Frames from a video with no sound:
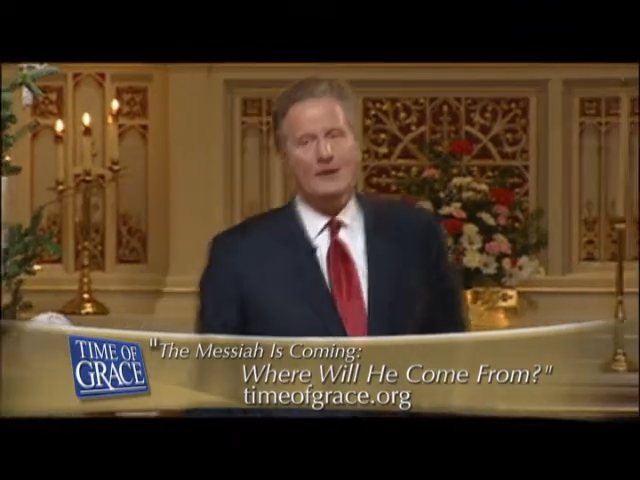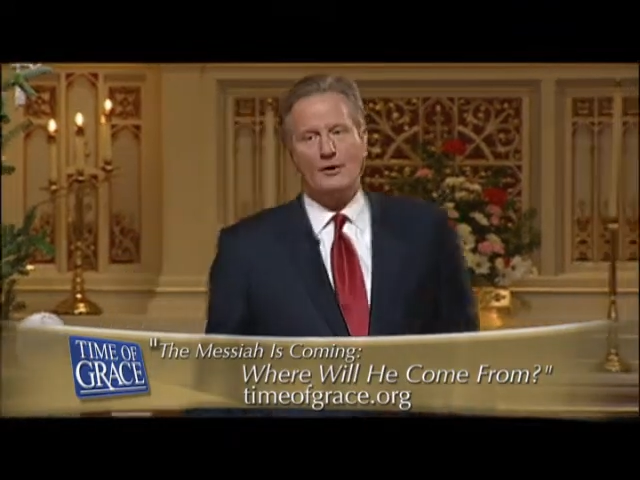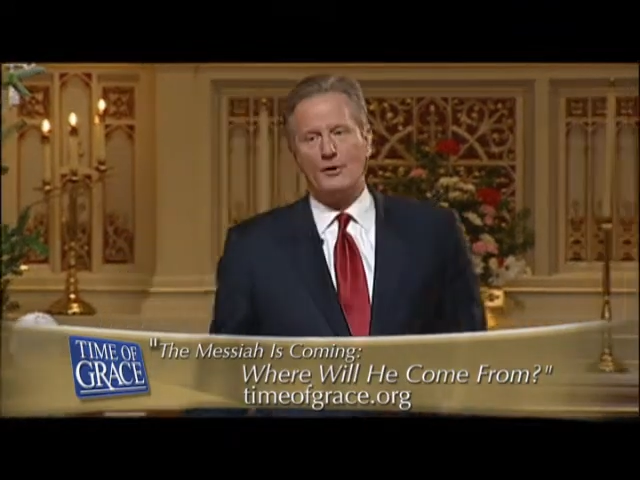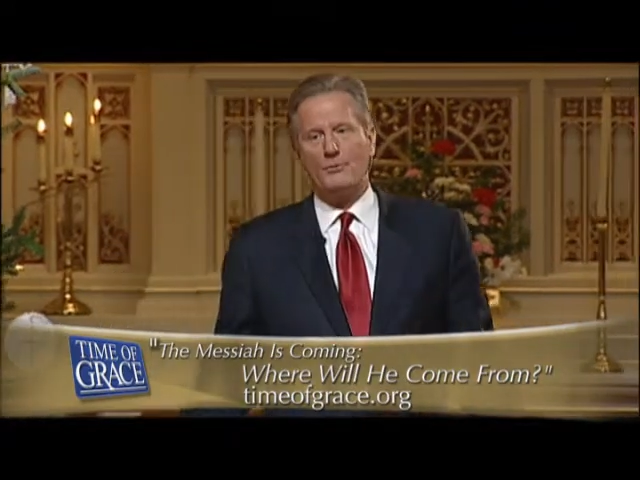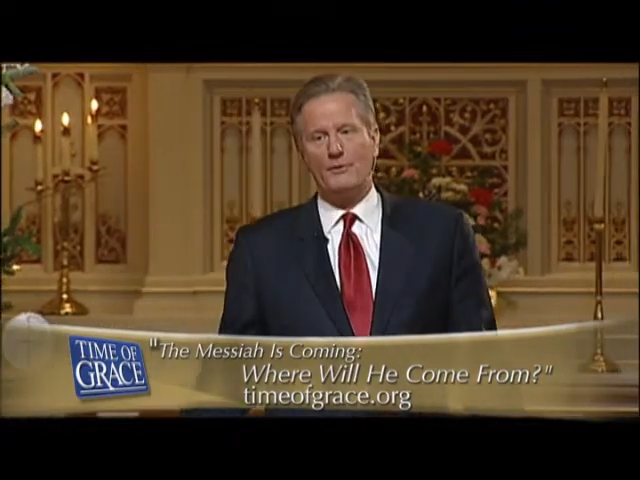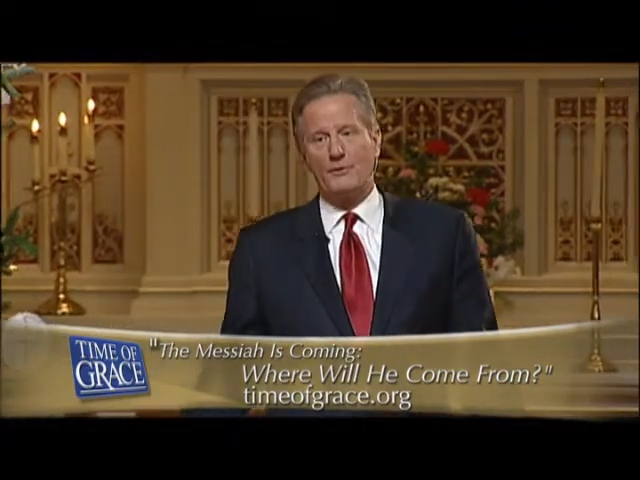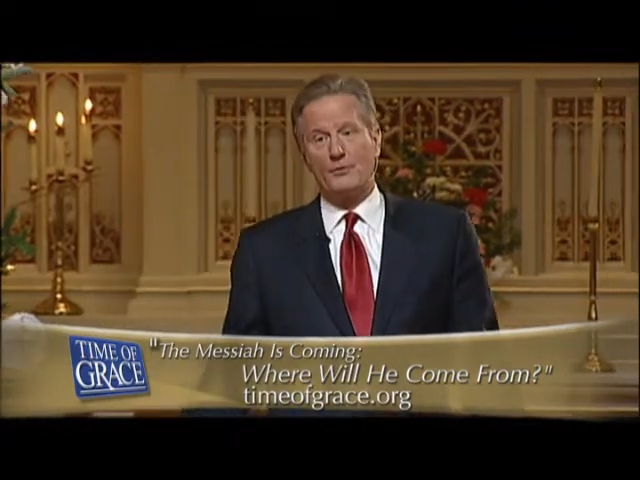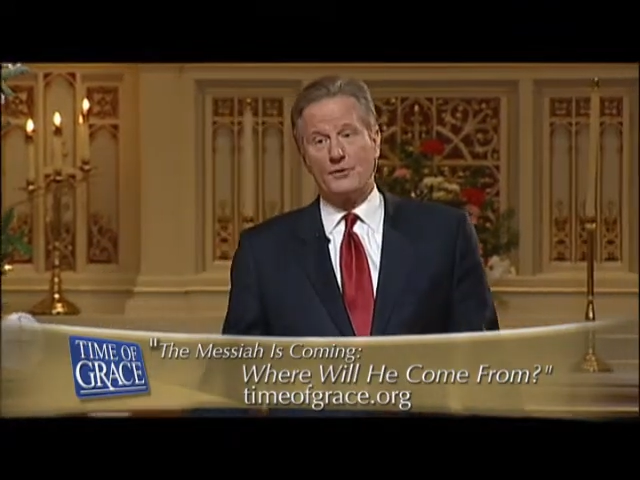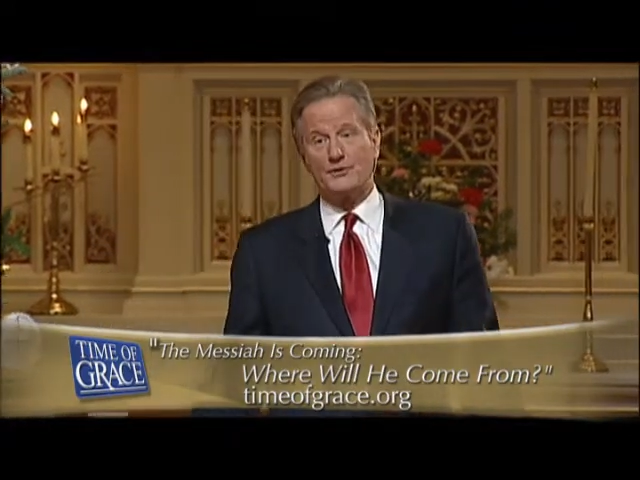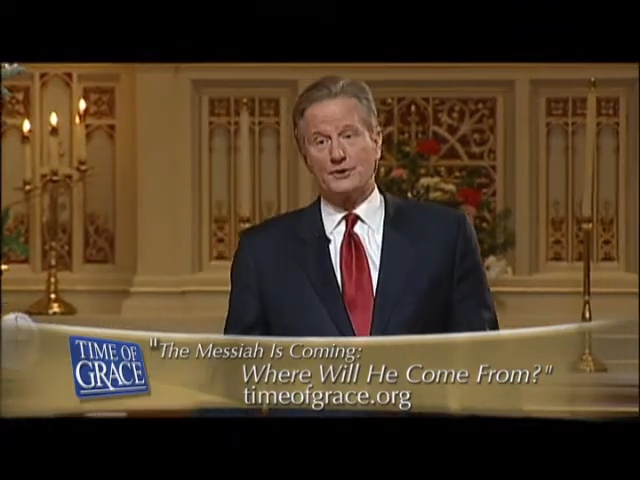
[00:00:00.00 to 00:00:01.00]
the
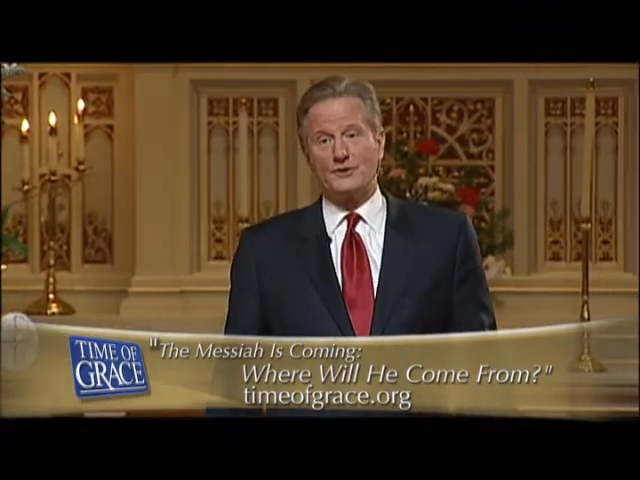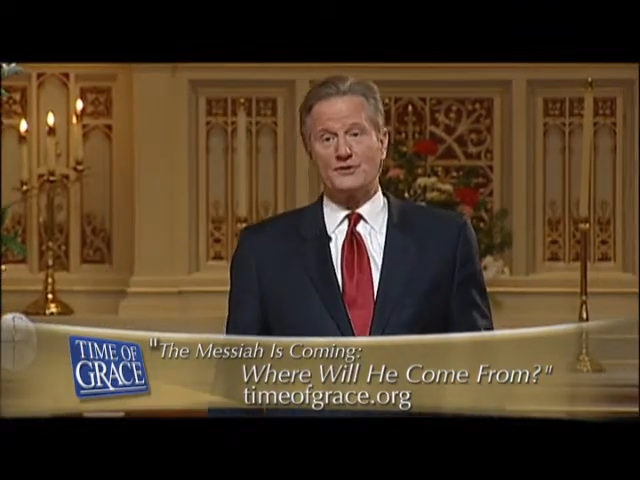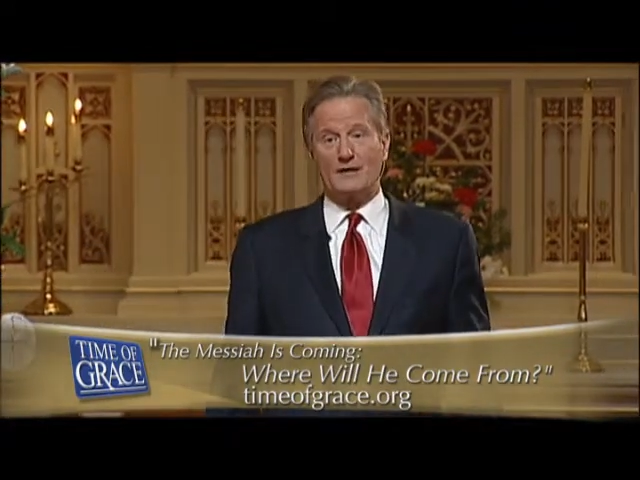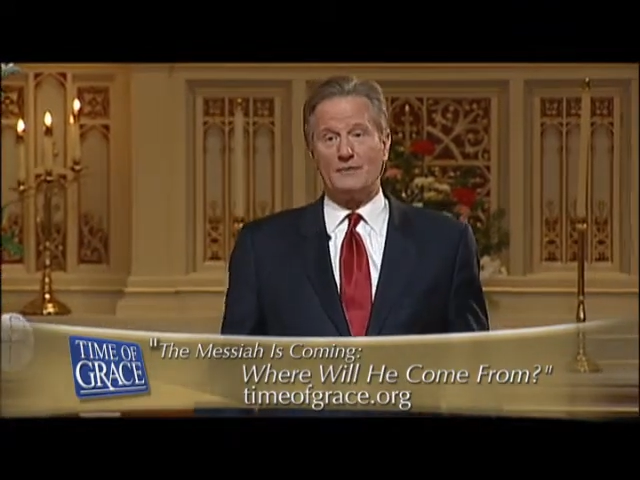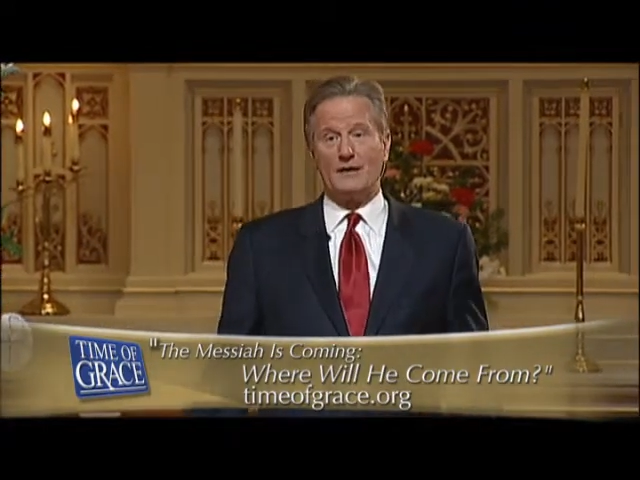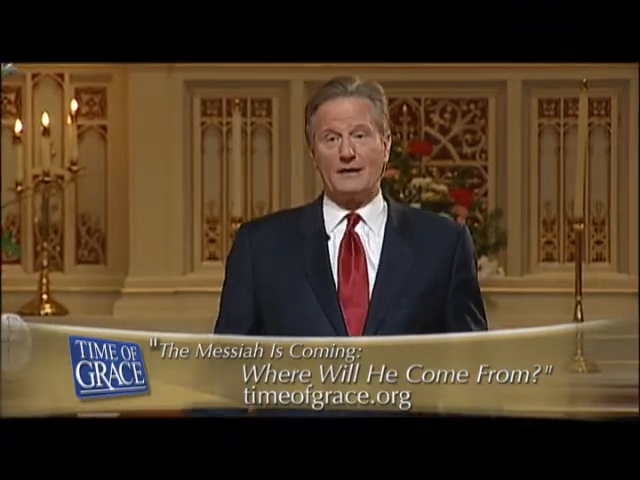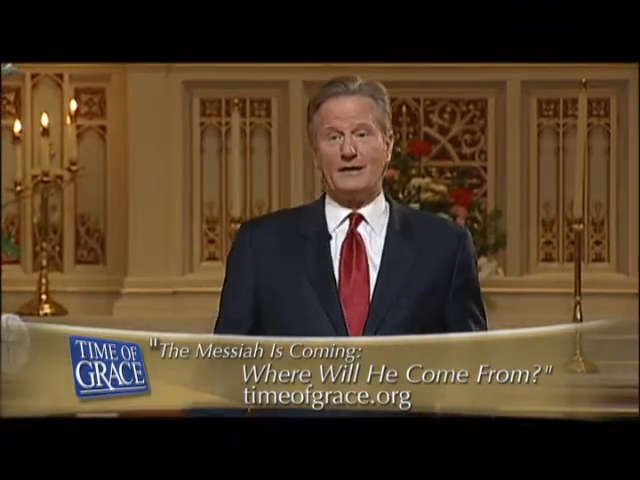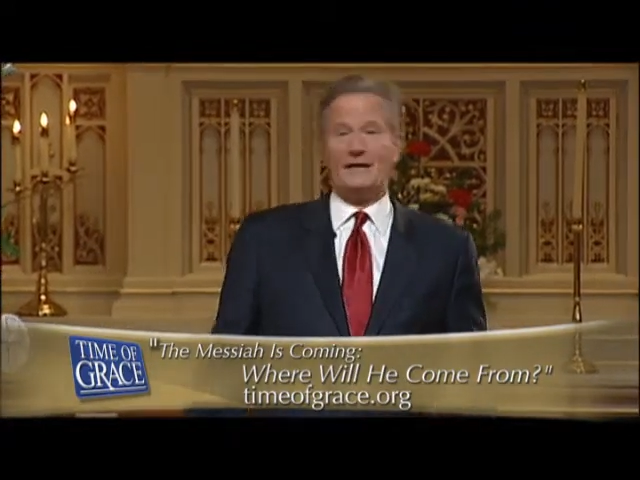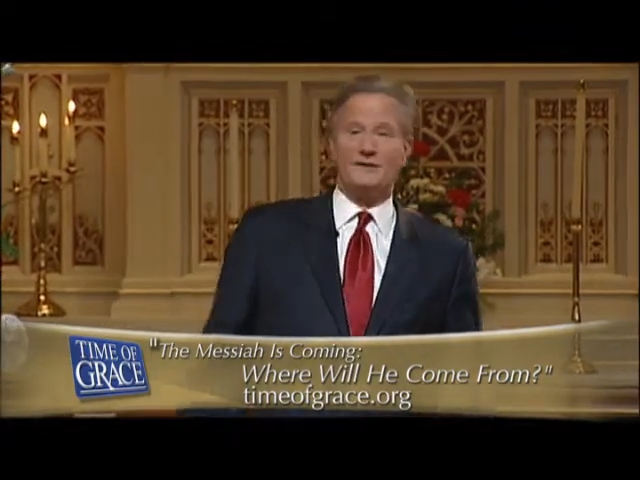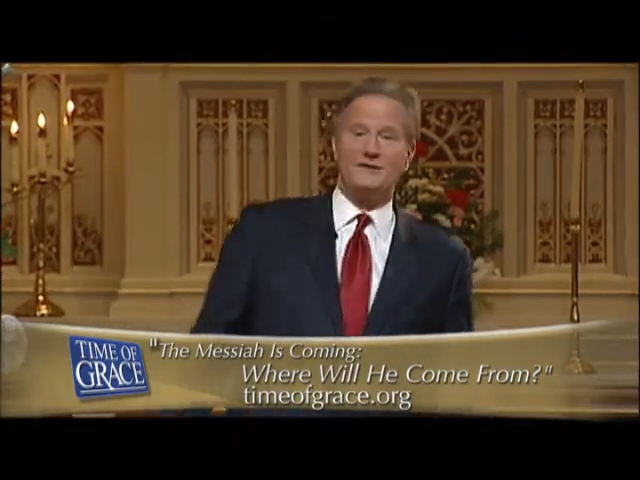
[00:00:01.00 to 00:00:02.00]
birth sure seemed like an
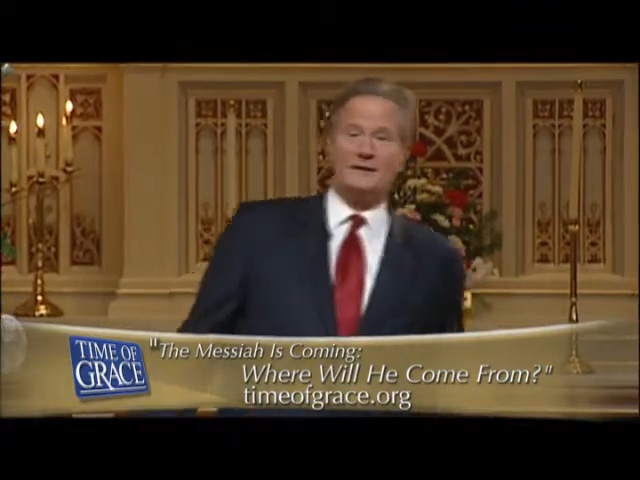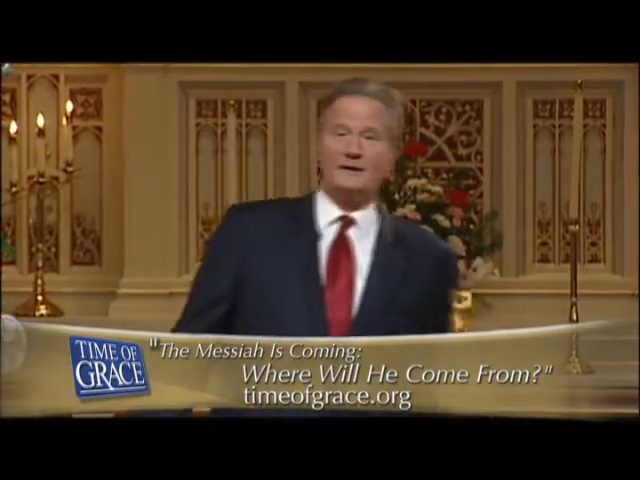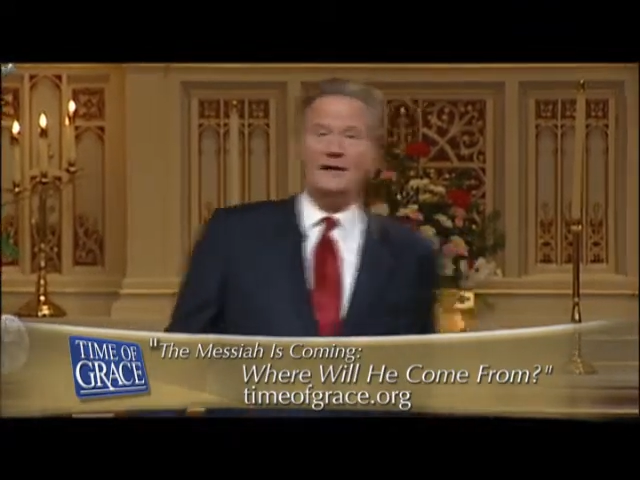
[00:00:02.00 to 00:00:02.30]
accident.